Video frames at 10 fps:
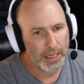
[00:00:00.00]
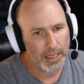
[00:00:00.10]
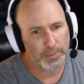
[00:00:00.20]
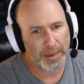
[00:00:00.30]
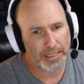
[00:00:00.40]

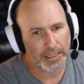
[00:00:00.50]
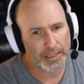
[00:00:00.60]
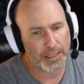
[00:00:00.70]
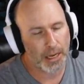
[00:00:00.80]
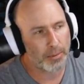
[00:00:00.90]
It's basically
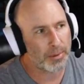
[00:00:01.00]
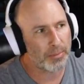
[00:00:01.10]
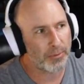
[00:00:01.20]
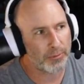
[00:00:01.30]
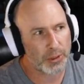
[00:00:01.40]
stopping
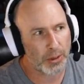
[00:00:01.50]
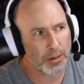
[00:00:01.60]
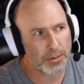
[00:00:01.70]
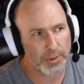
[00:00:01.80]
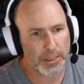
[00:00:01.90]
people from
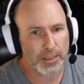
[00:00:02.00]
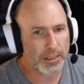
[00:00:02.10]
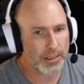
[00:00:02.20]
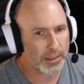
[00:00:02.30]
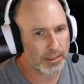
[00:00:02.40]
charging within
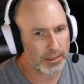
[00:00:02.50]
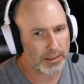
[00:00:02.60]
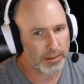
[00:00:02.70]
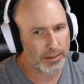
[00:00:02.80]
6 inches.